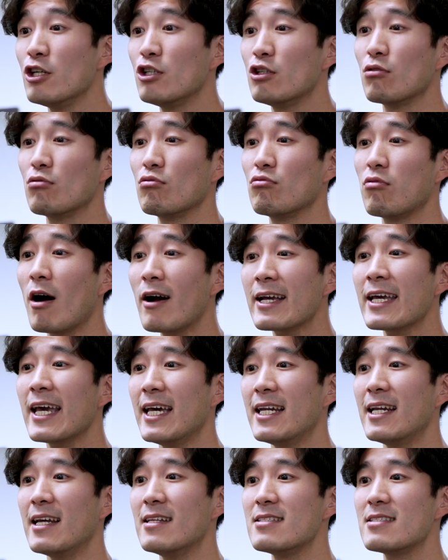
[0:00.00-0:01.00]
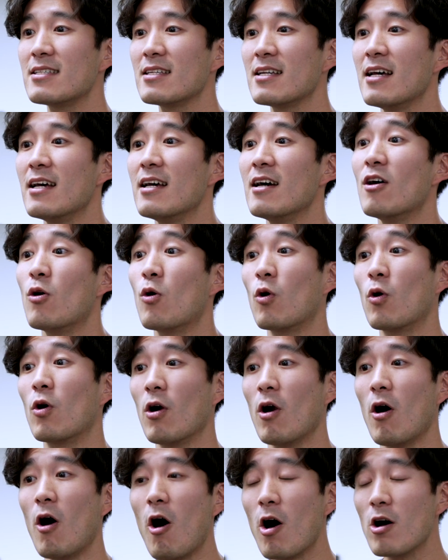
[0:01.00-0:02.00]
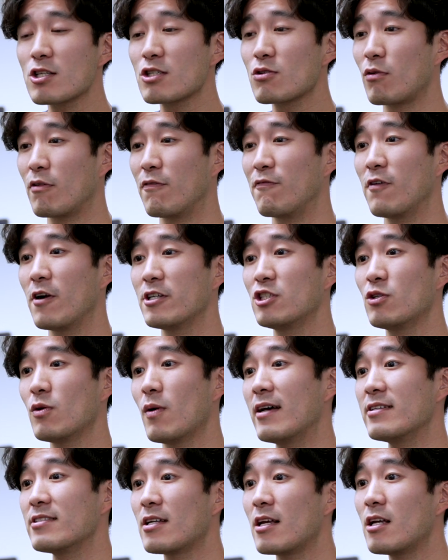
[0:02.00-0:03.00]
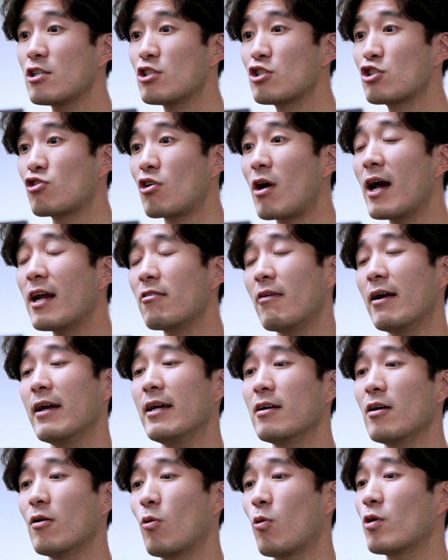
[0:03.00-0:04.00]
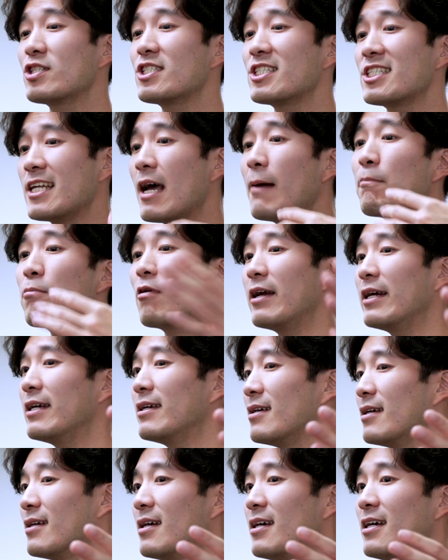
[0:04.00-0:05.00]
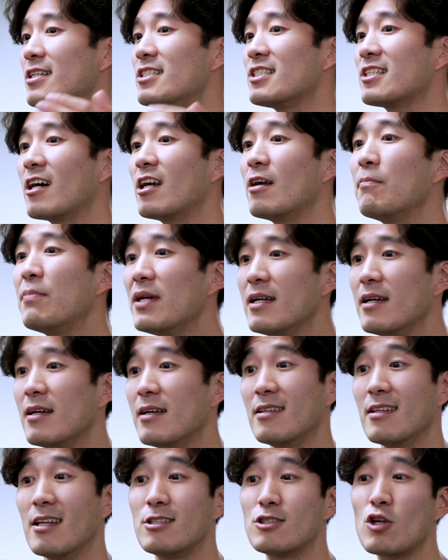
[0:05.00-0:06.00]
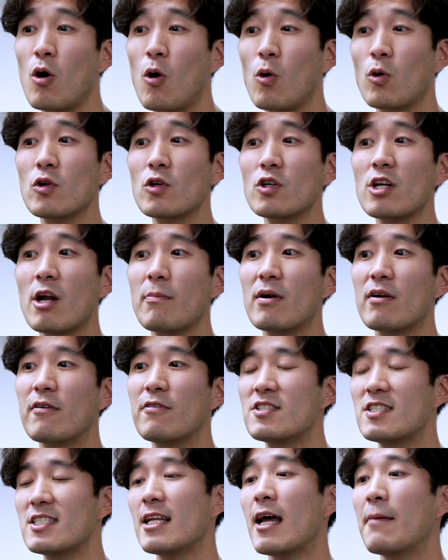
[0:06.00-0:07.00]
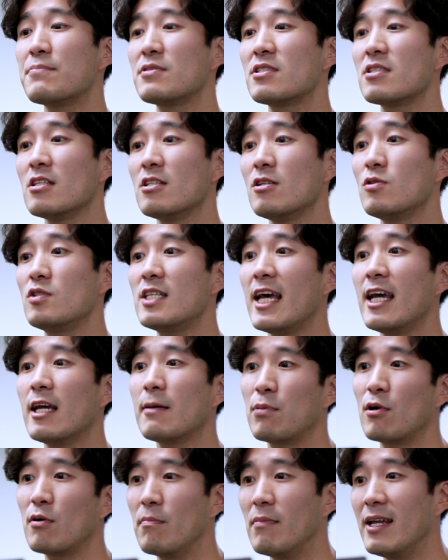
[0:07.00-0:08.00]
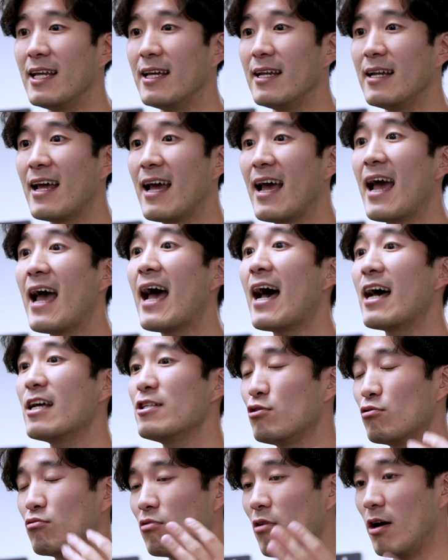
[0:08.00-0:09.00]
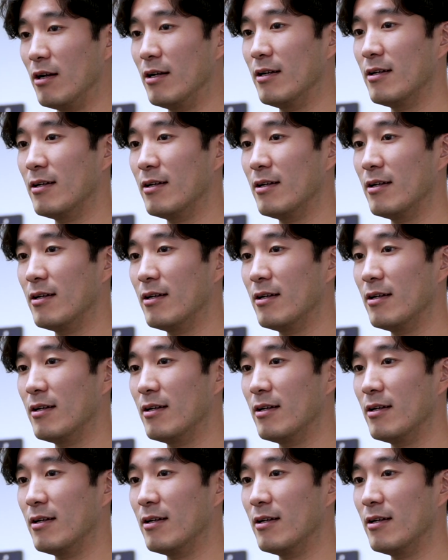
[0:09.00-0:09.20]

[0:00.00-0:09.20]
Your run cadence, or also referred to as stride rate or step rate, is gonna be the total number of steps you take per minute as you run.